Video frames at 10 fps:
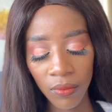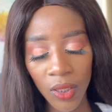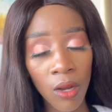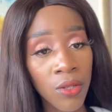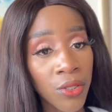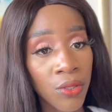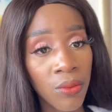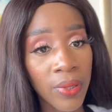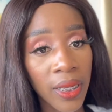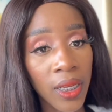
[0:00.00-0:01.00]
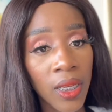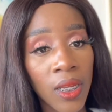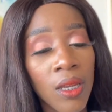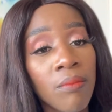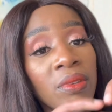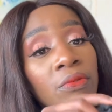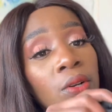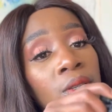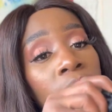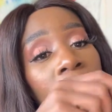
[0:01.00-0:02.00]
onto your wig before
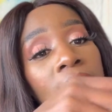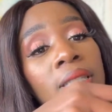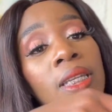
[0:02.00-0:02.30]
you place it